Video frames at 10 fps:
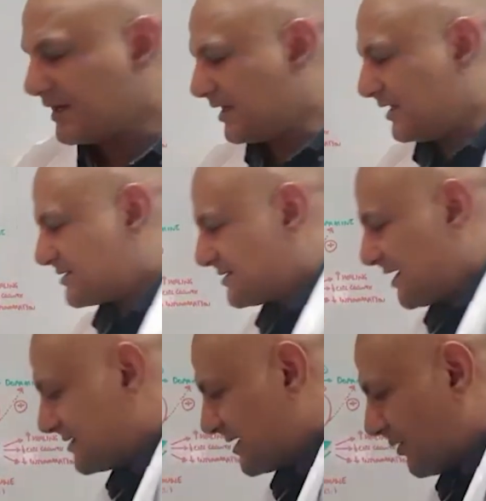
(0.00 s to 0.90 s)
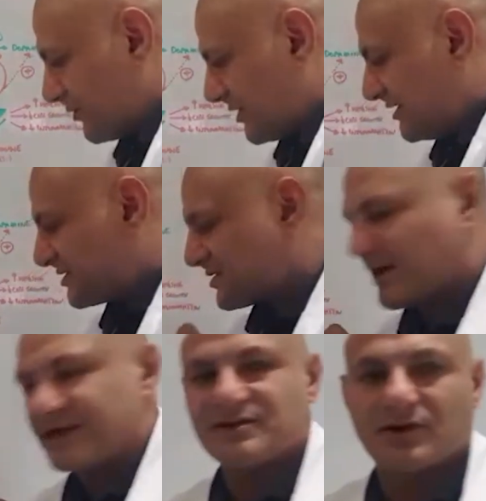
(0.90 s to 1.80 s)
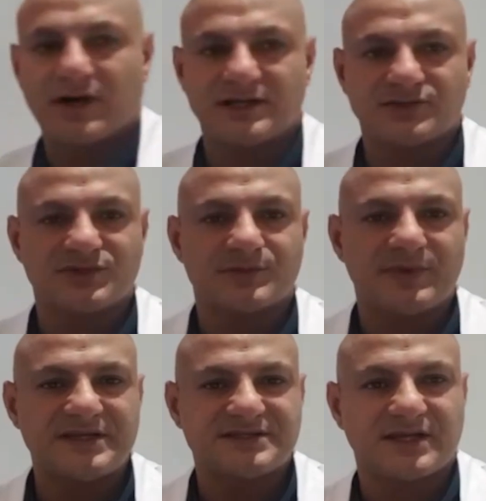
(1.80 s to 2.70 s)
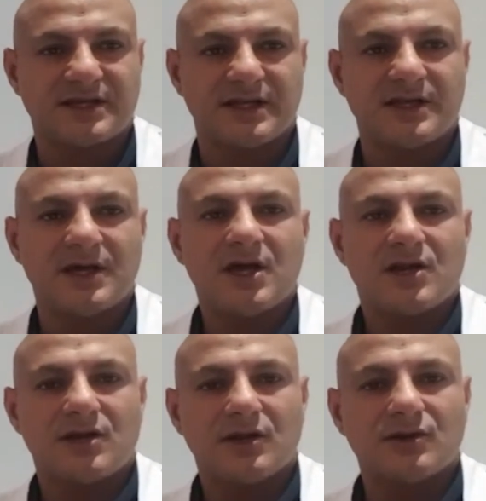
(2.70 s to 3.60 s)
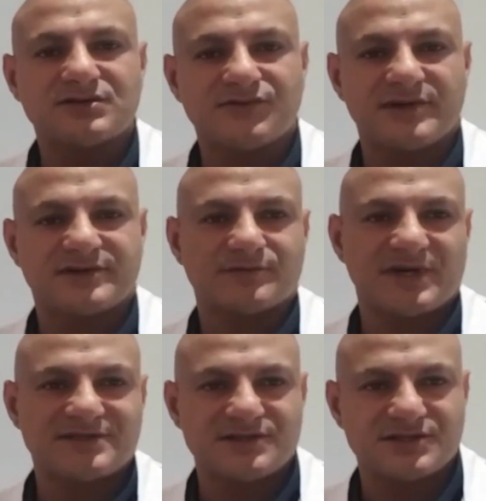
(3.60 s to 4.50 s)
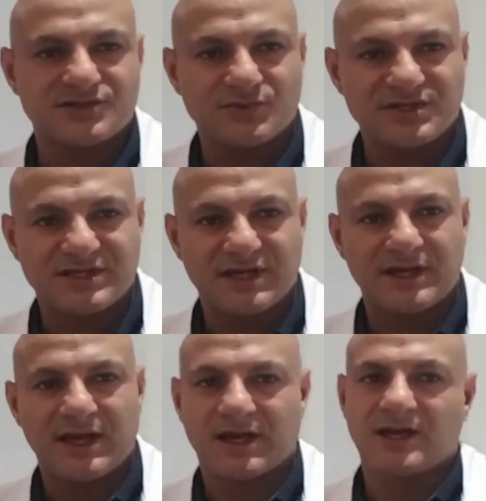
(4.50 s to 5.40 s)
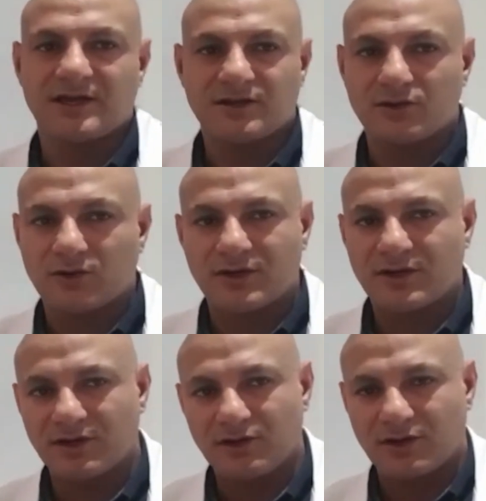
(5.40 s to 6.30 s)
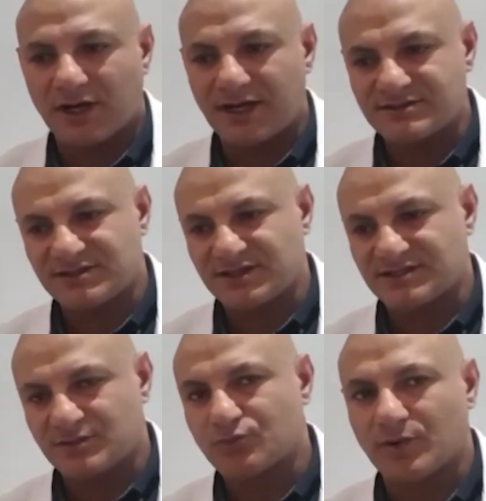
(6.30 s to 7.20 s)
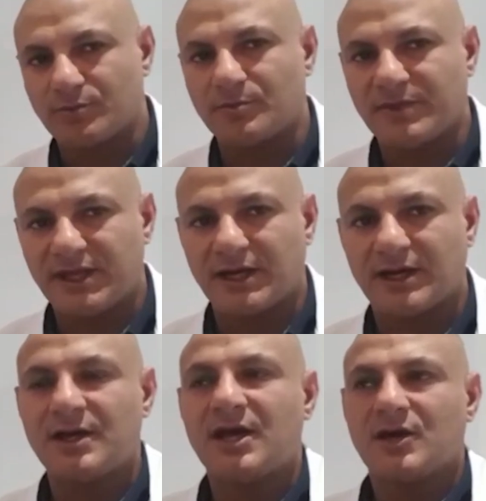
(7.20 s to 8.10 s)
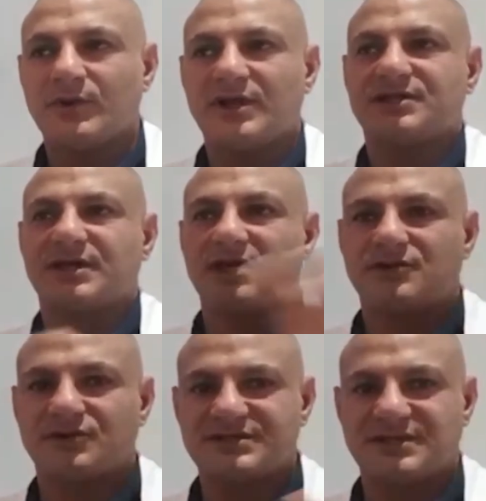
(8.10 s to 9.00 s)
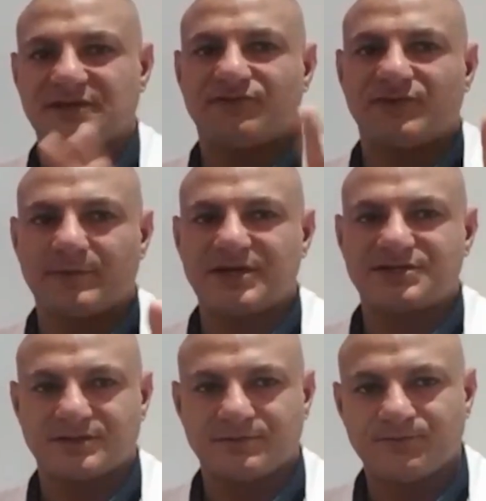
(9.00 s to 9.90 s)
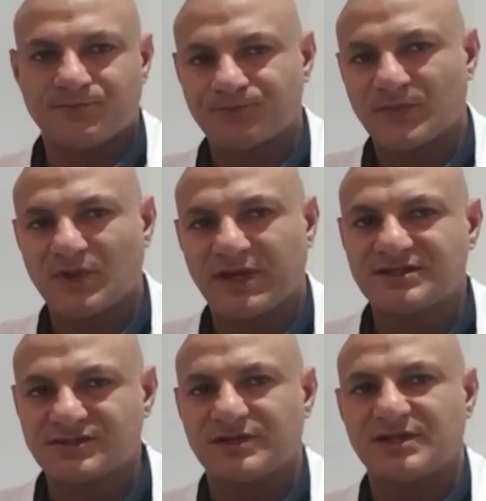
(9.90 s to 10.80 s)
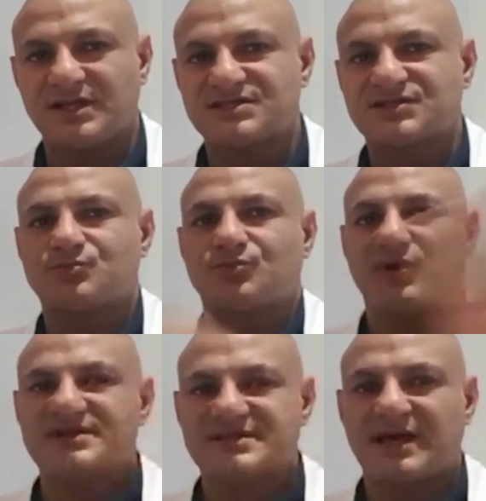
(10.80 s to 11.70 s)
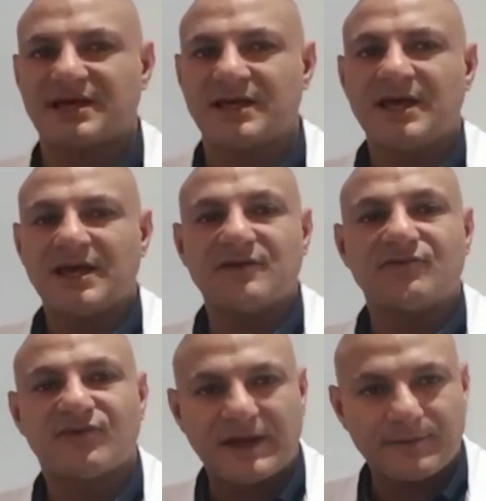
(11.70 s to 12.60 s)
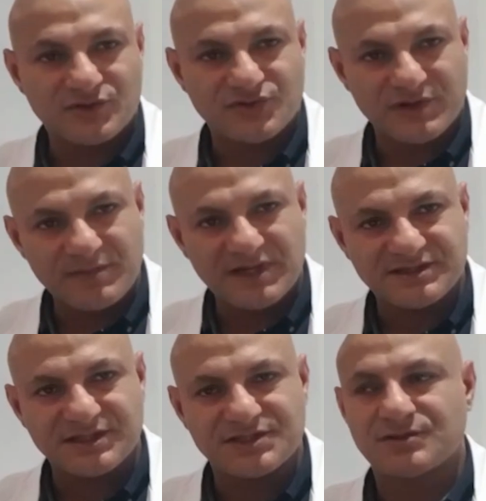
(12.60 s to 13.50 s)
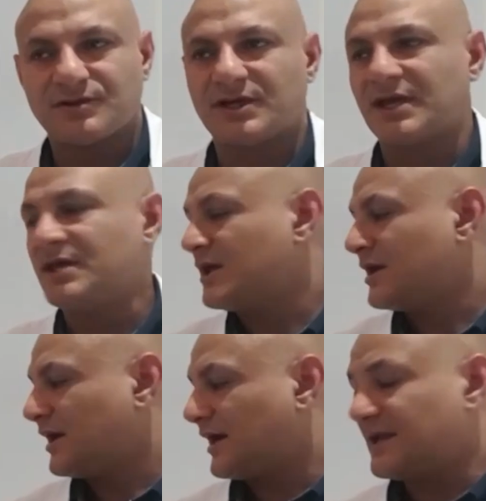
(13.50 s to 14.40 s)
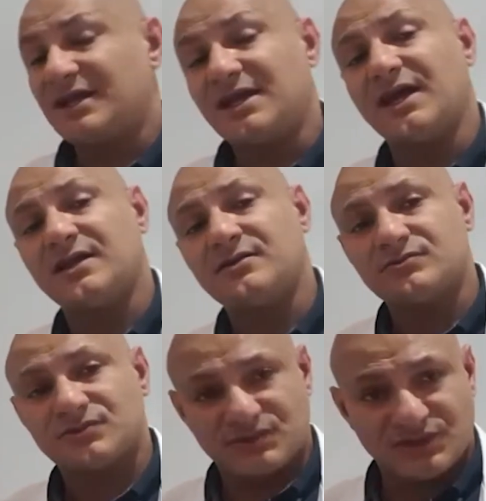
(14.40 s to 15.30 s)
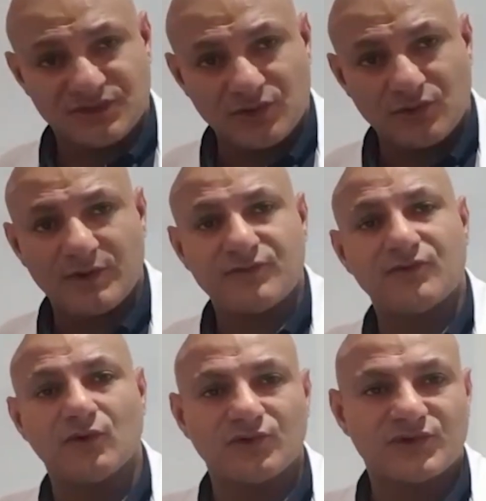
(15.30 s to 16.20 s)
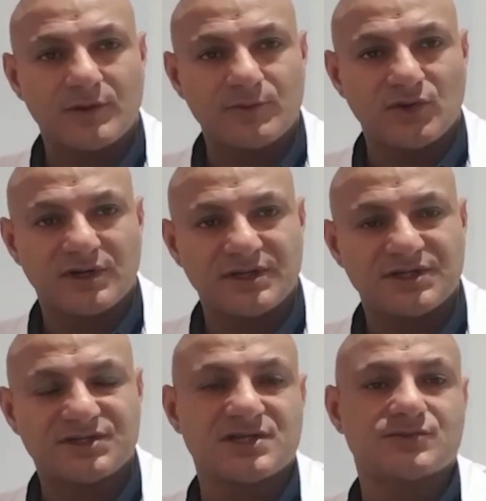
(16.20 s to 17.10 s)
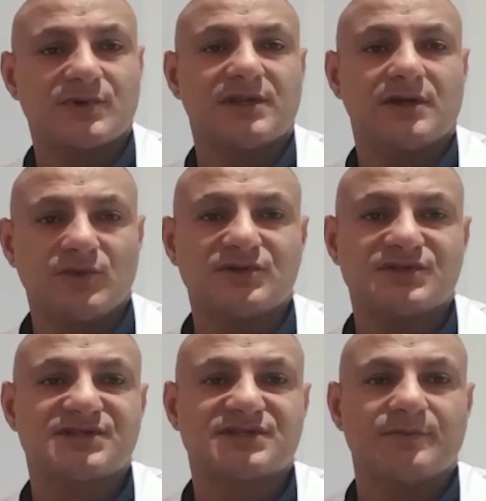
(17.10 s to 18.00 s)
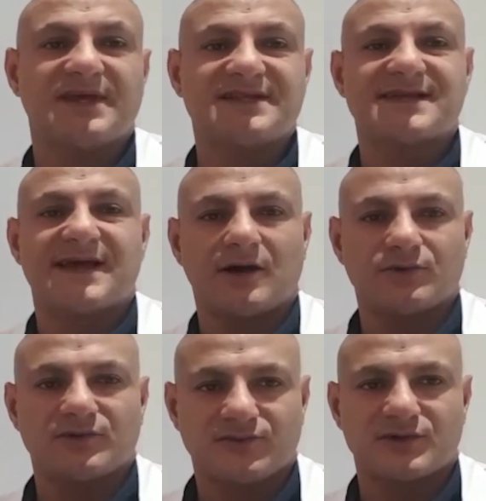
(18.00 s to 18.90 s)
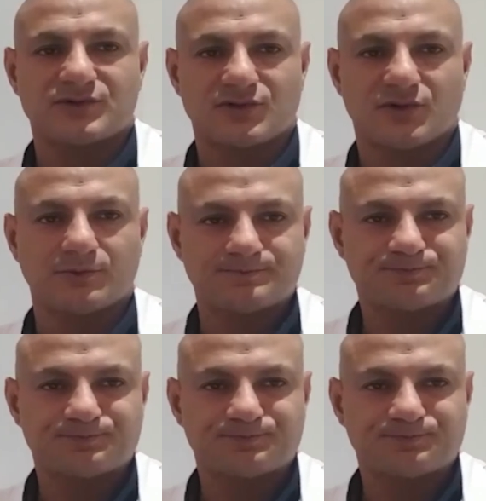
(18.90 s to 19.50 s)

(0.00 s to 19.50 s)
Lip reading: It sends out these cytokines, which are basically loads of little messengers which say, hey, look guys, there's a problem here. We need to increase the inflammation. Okay, so it spreads that inflammatory message. Okay, and again, to do with autoimmune conditions when the immune system is out of control.